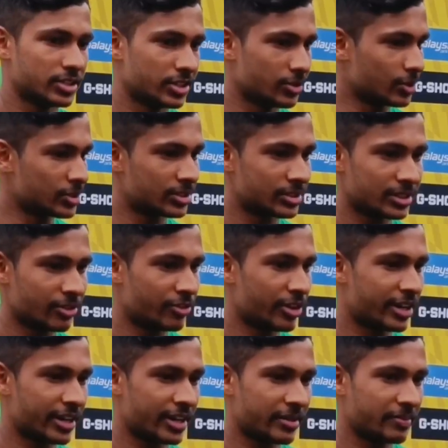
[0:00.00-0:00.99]
It was
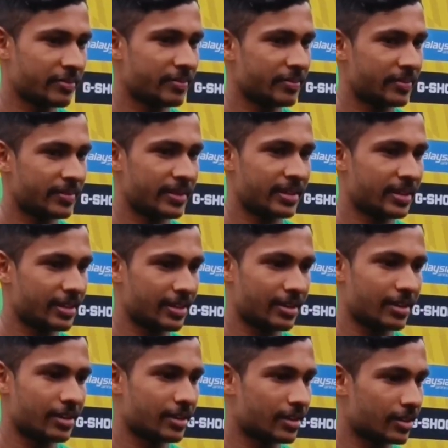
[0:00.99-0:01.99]
Safiraim
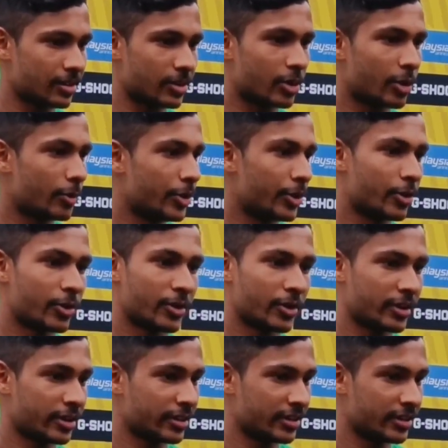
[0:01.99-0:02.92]
and Kobinong.